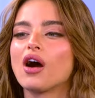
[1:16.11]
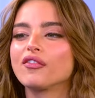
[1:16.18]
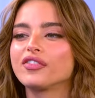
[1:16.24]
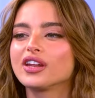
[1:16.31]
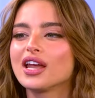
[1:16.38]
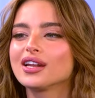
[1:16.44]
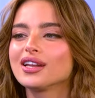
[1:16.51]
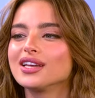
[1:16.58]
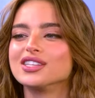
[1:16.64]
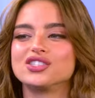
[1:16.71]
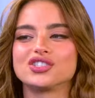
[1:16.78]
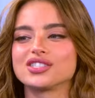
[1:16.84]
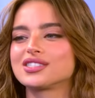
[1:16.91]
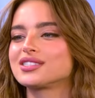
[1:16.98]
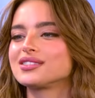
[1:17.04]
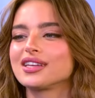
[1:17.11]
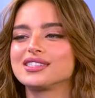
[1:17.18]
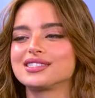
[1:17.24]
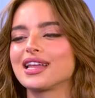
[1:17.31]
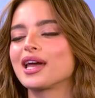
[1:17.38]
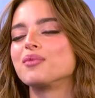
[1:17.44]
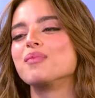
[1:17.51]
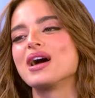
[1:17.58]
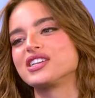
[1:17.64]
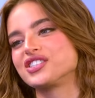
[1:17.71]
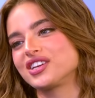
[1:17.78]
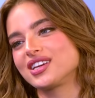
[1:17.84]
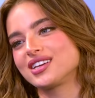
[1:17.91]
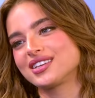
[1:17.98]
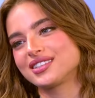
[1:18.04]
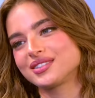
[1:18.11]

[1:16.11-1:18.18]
confidence, it's just, it's like a magic.